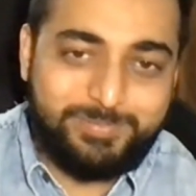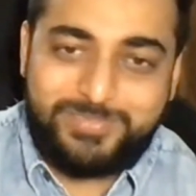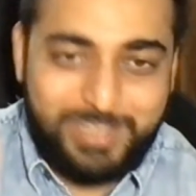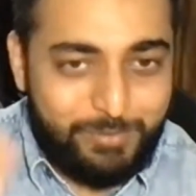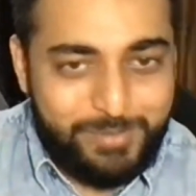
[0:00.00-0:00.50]

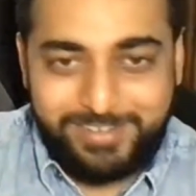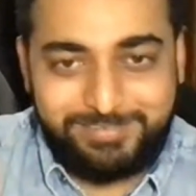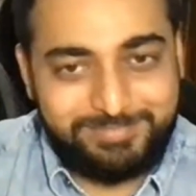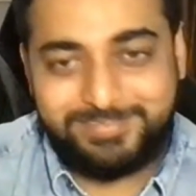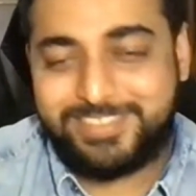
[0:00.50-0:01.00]
someone
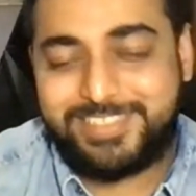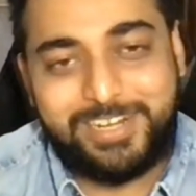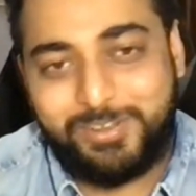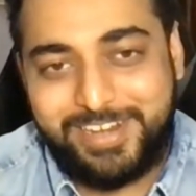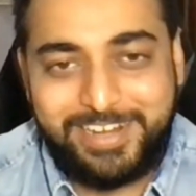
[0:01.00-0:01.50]
said
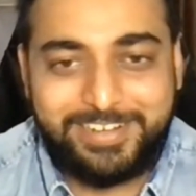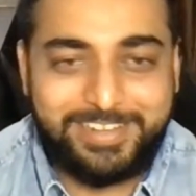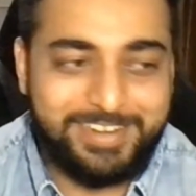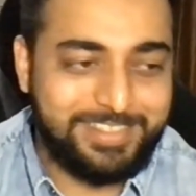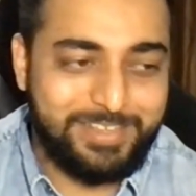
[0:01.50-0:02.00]
on
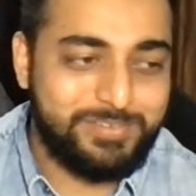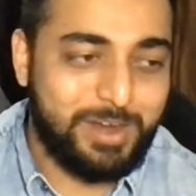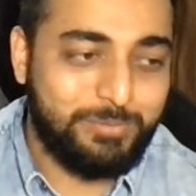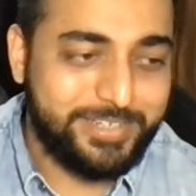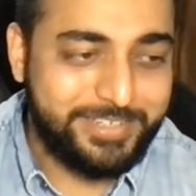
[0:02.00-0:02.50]
LinkedIn, and they've
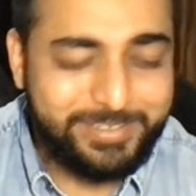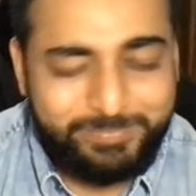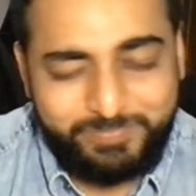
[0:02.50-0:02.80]
counted it.